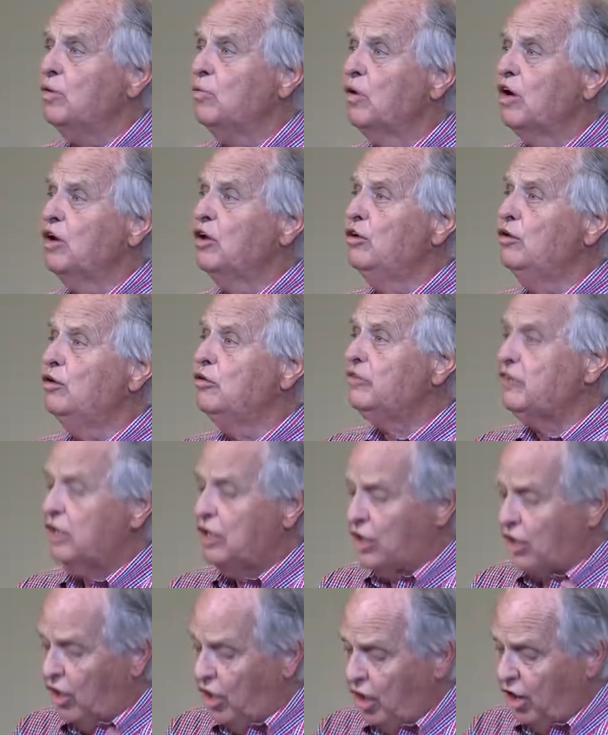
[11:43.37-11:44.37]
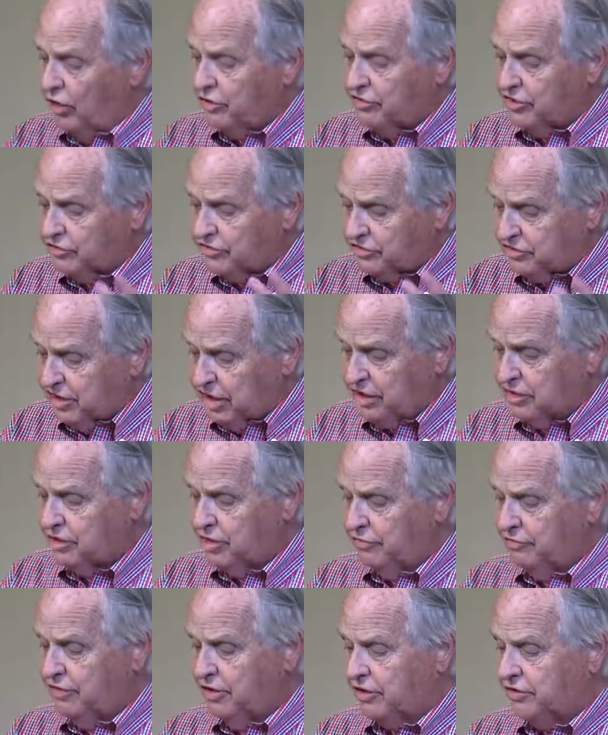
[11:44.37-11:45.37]
We're losing our
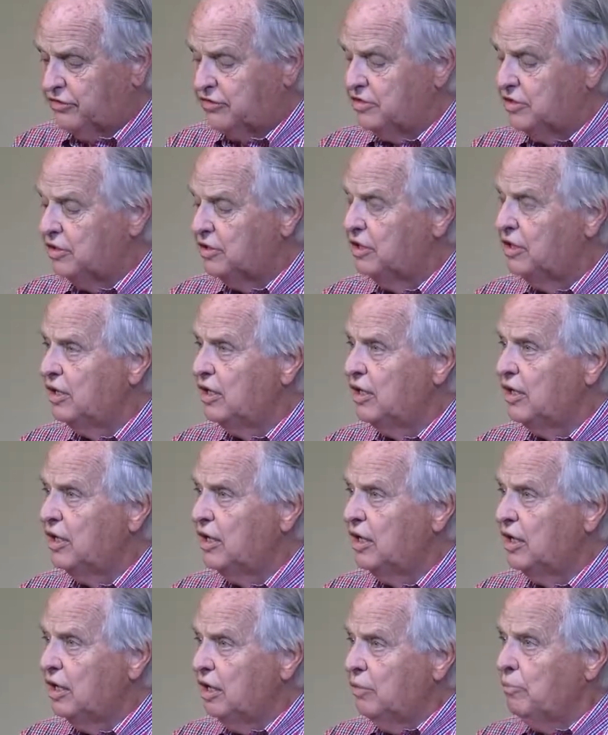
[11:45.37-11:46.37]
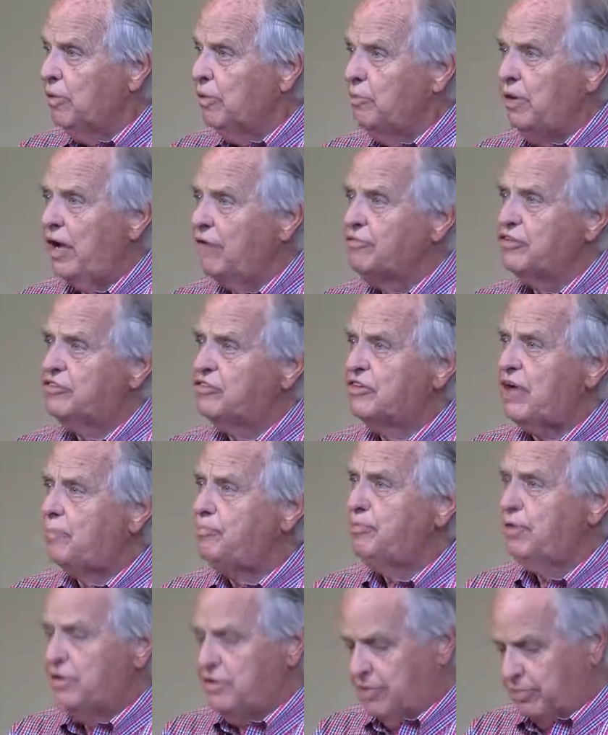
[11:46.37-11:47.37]
distinctiveness. We haven't
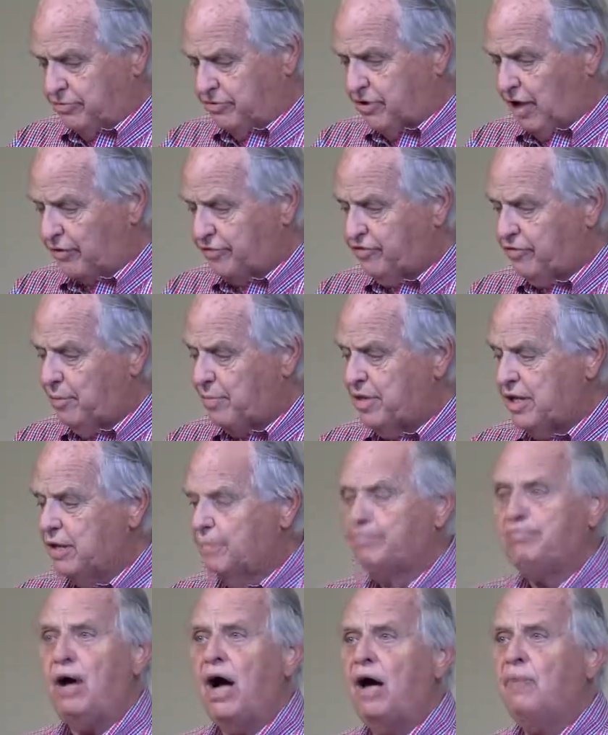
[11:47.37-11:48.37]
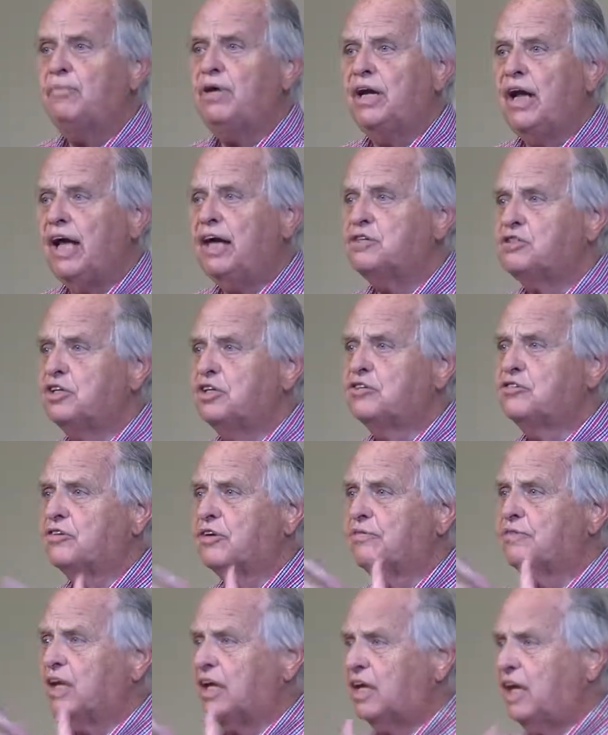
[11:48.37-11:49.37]
separated themselves from the abominations
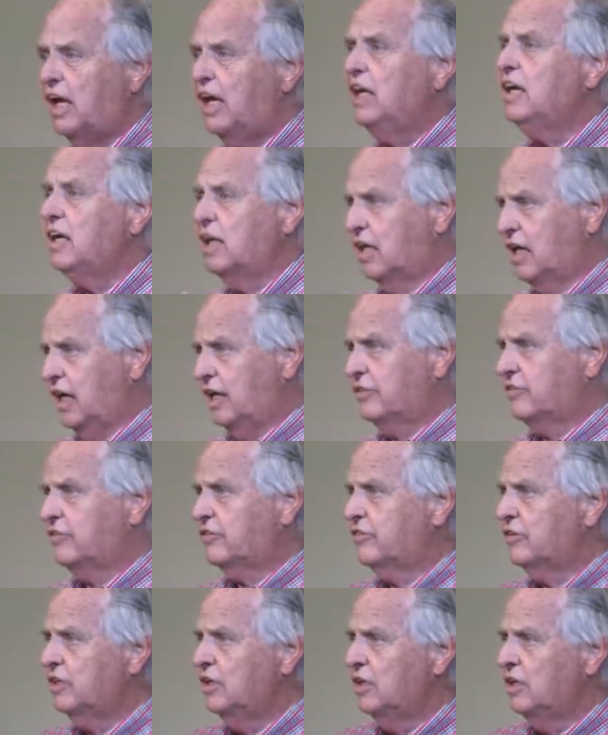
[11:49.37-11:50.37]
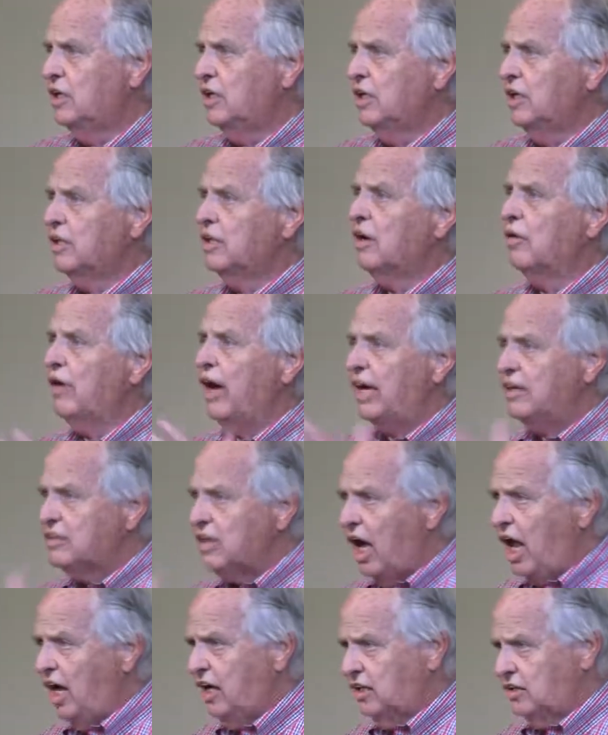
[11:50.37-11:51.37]
of the Canaanites, their
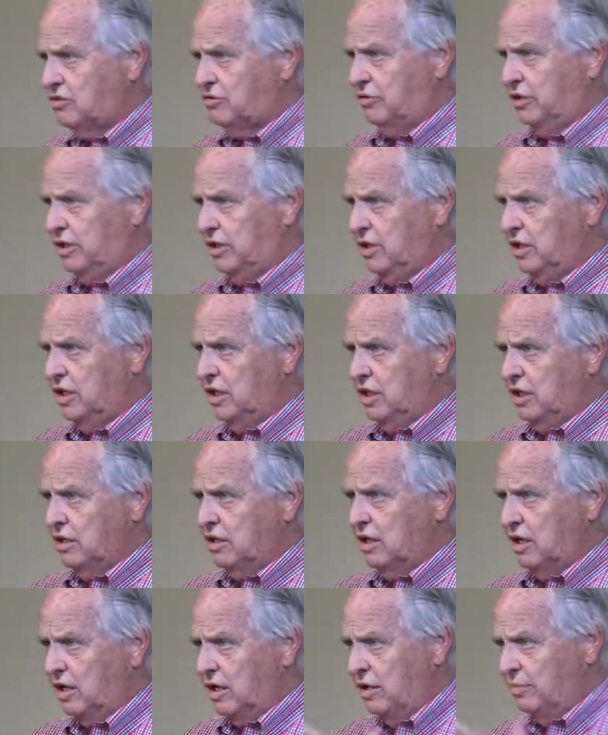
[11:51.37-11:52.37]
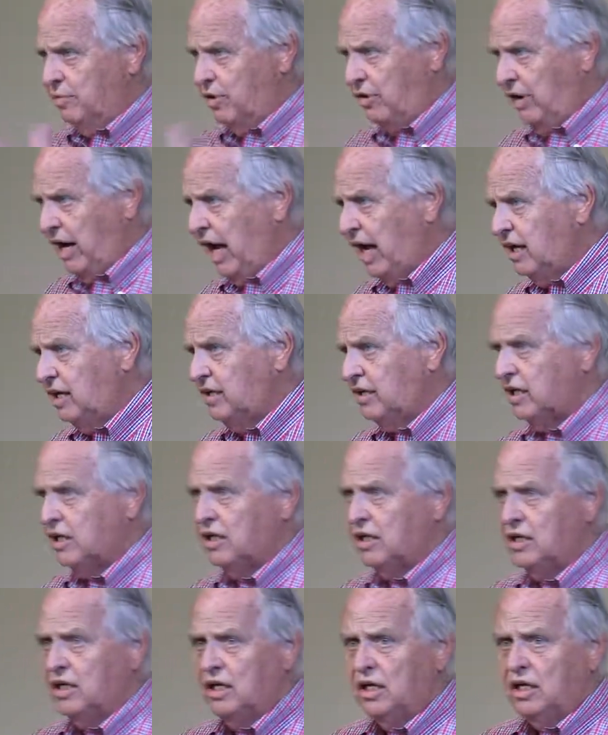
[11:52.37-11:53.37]
idolatry, their
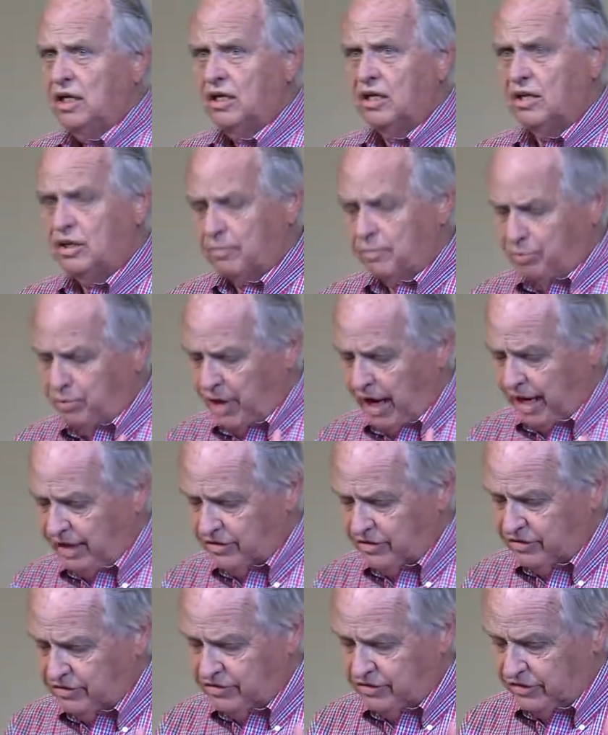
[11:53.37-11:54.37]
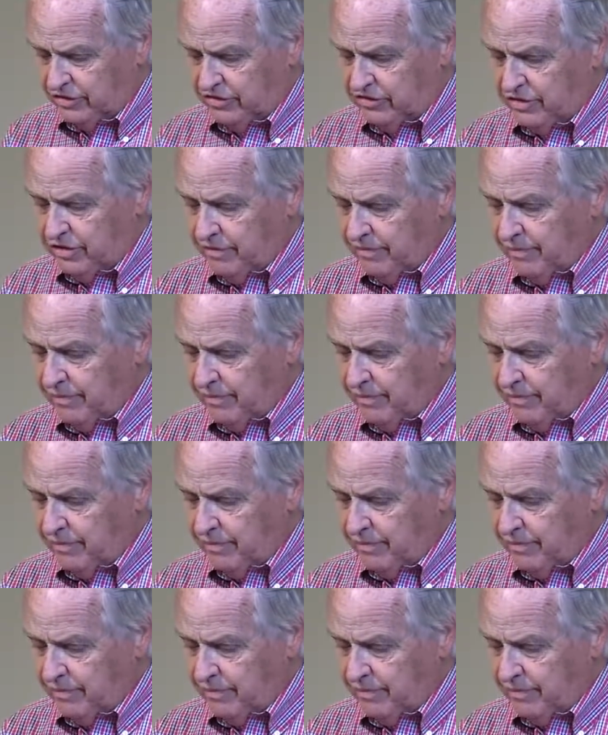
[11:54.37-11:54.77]
immorality, their practices.